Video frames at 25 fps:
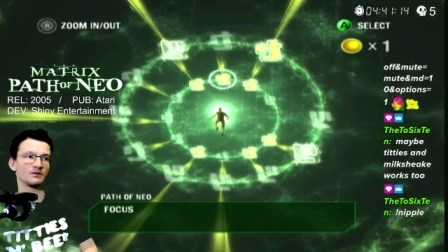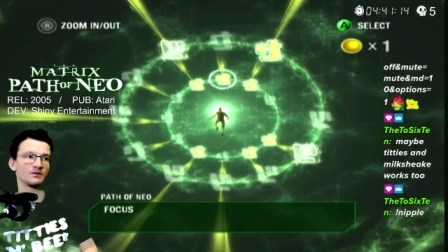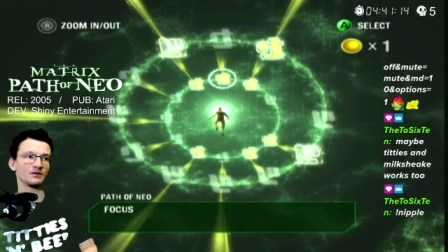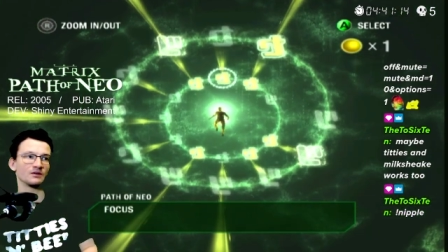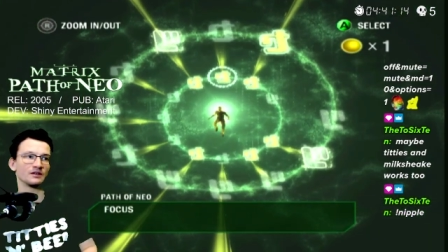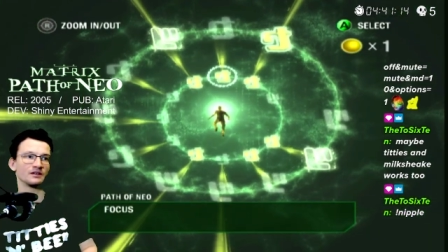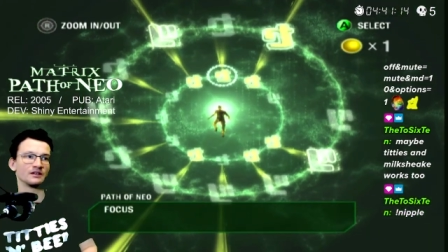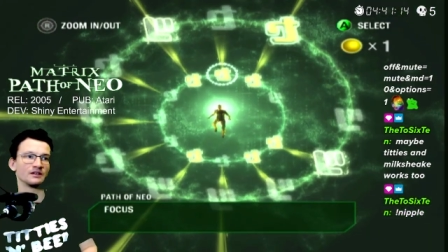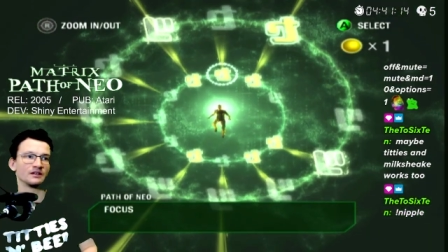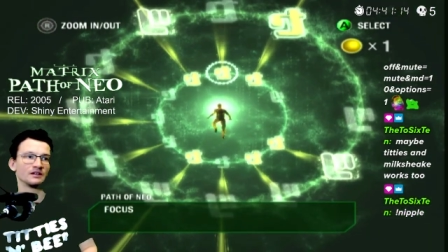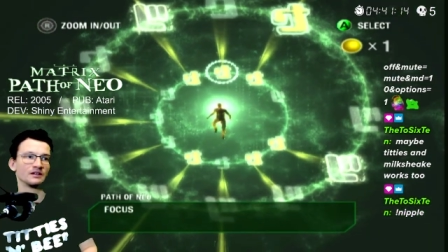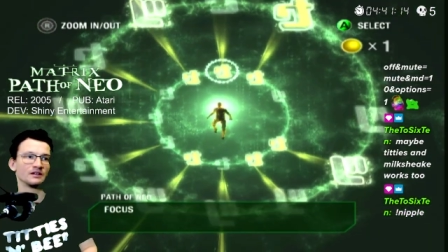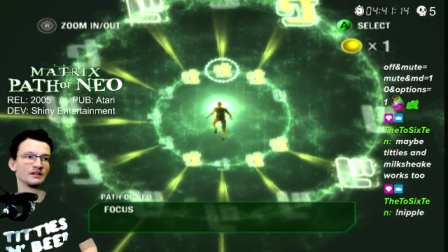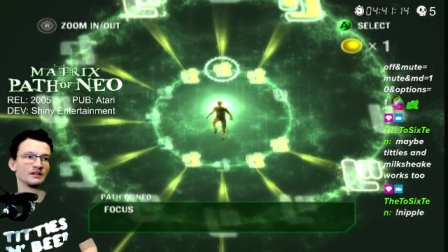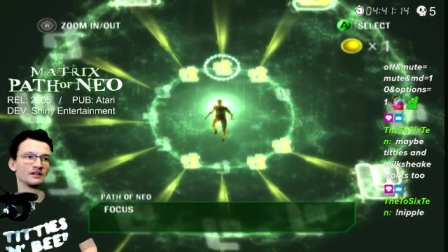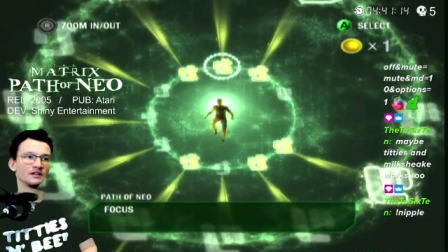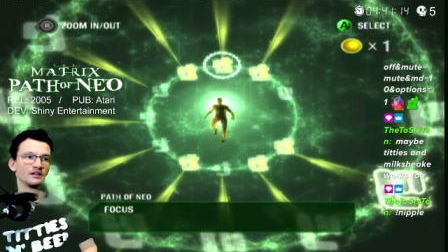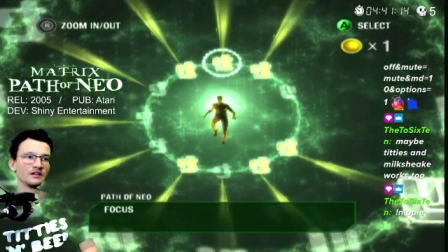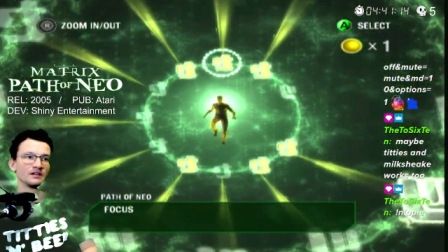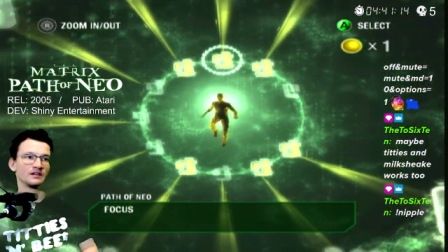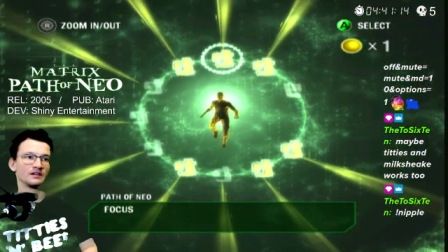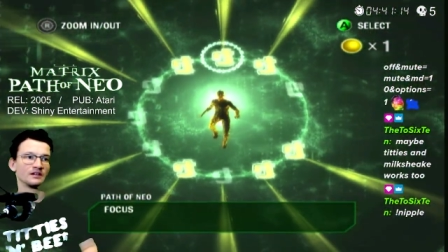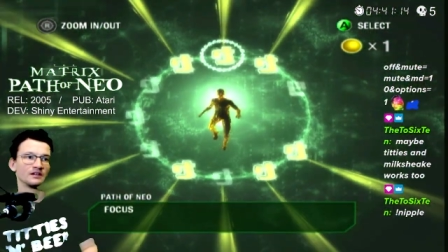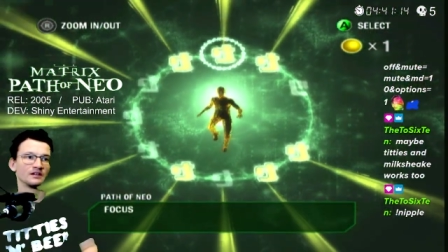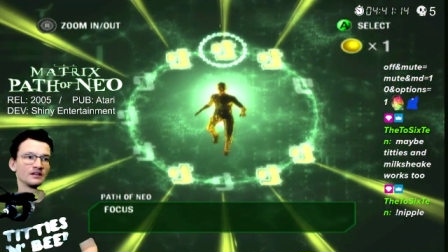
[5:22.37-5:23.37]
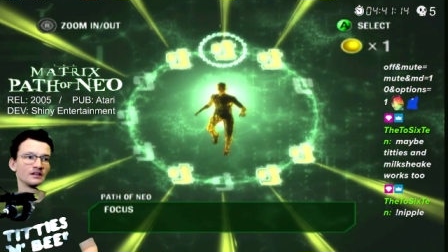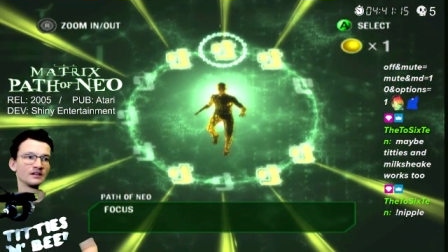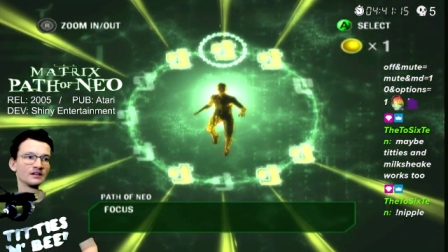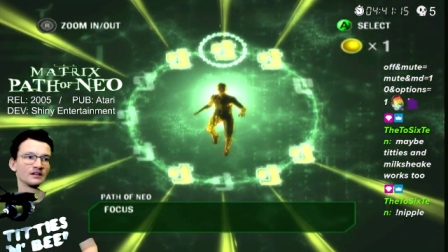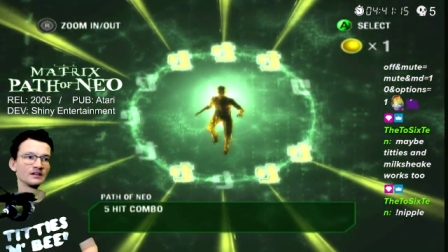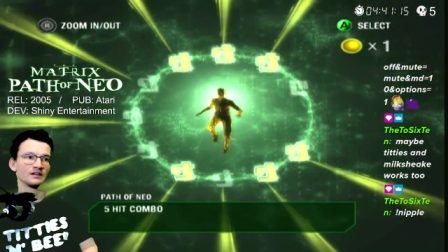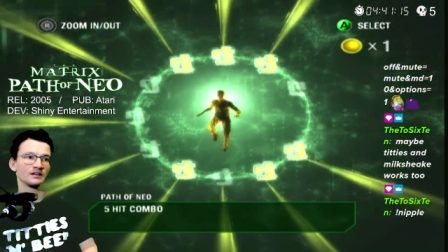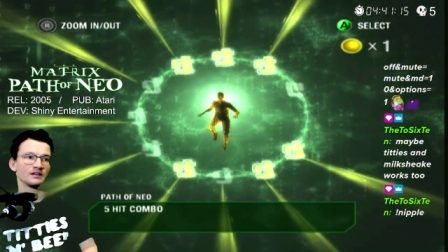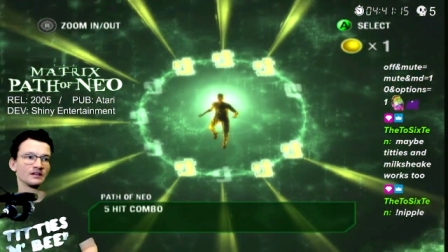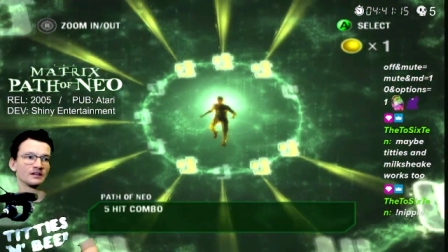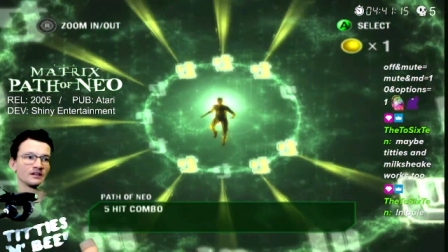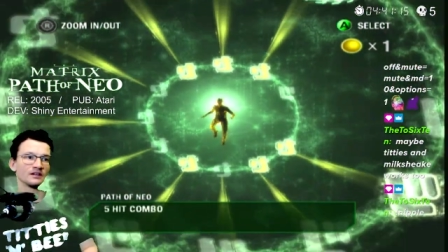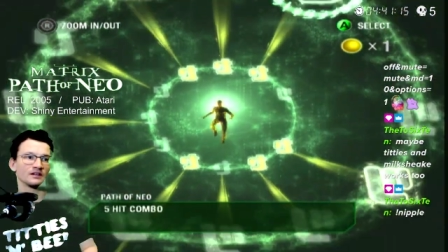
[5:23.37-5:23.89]
one.
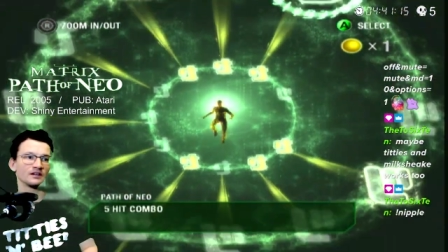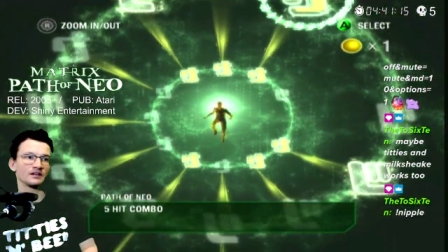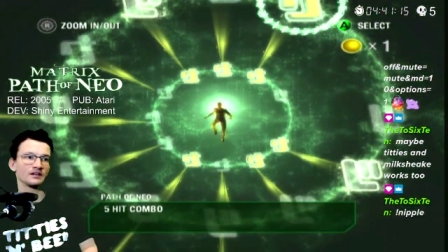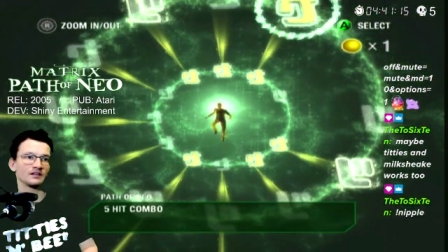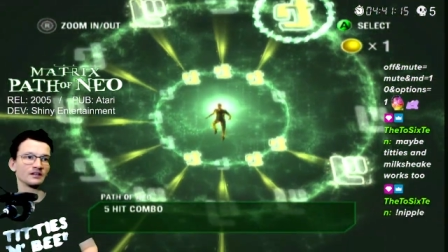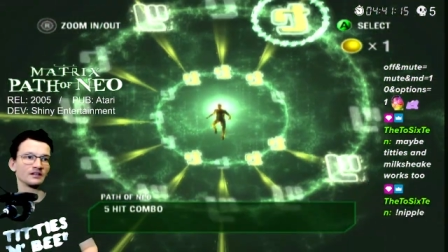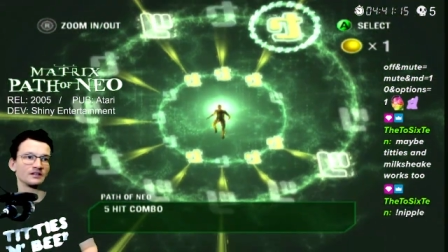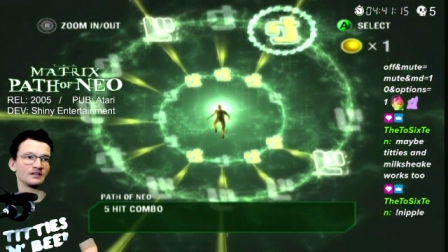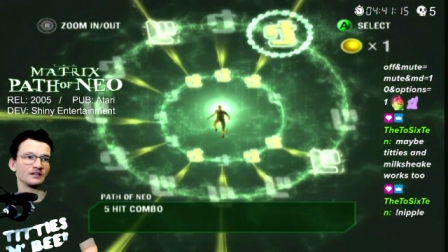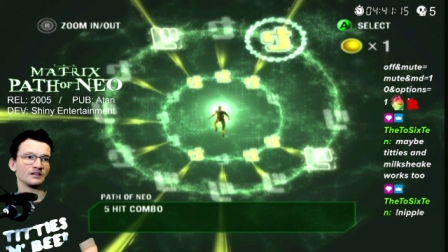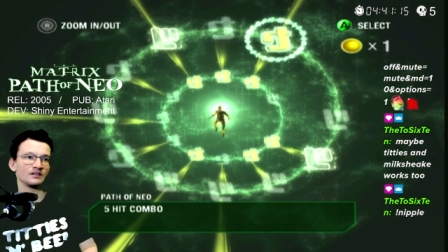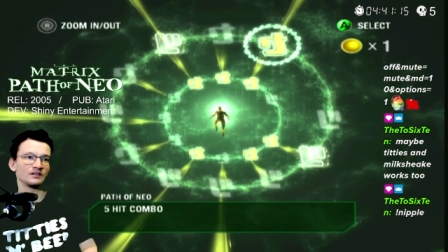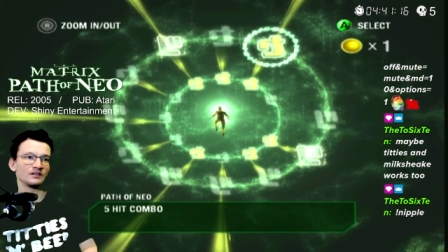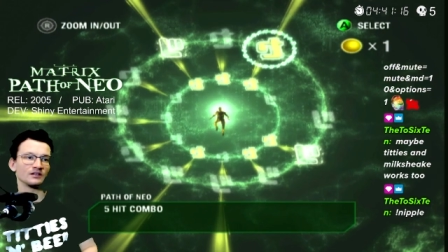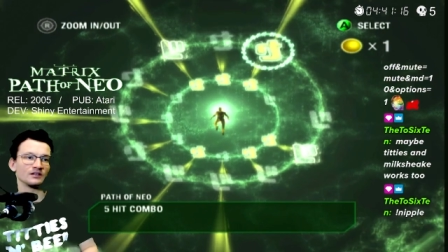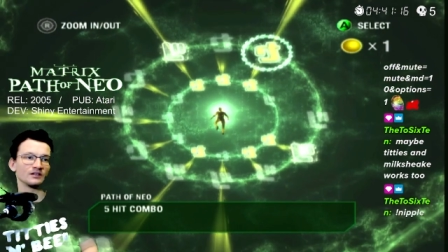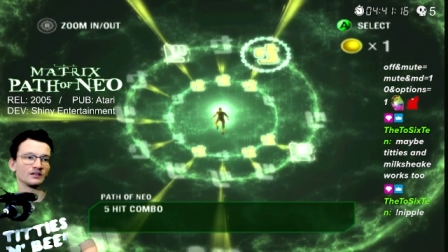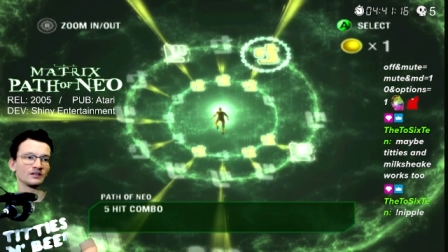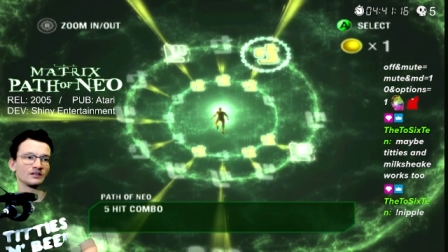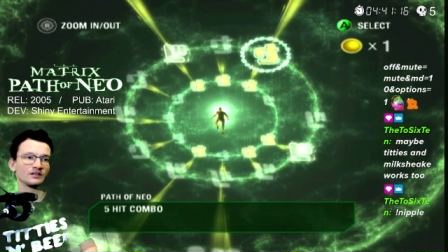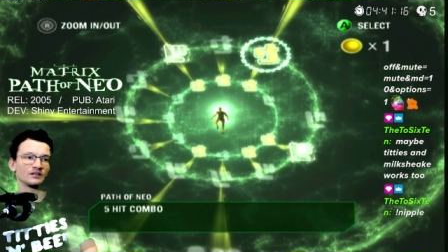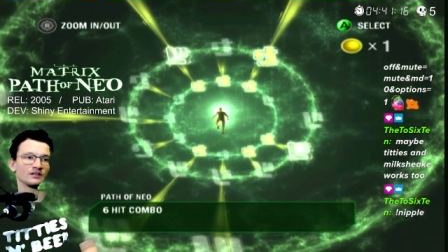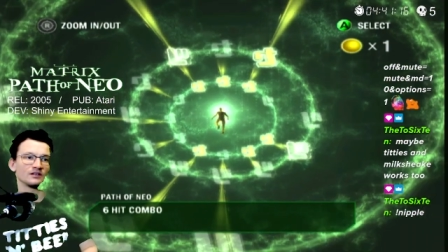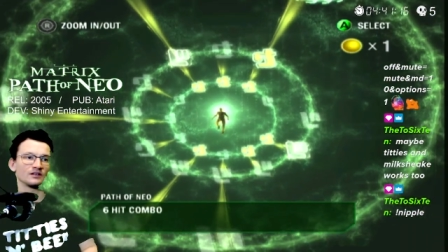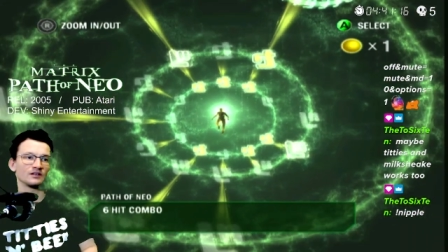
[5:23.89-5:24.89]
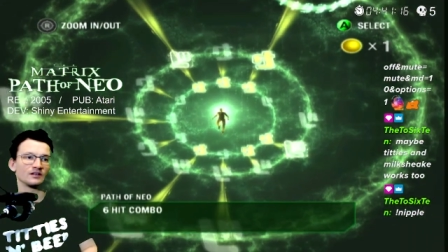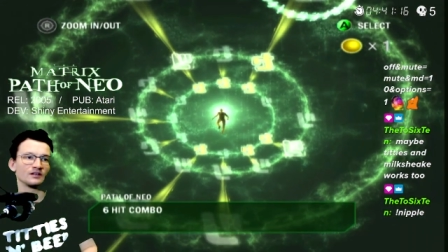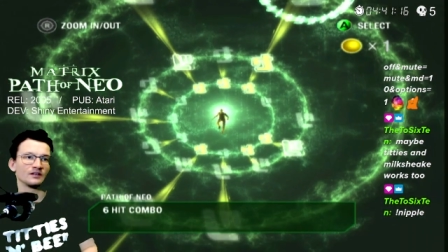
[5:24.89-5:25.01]
Okay, Jesus.